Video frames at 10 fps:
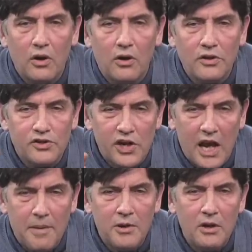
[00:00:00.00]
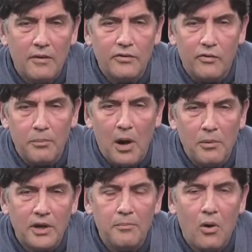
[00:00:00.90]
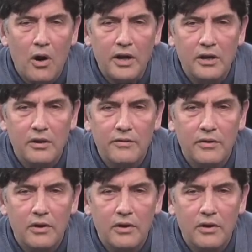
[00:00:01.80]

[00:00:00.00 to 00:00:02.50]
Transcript: are the chairman of the Republican Party in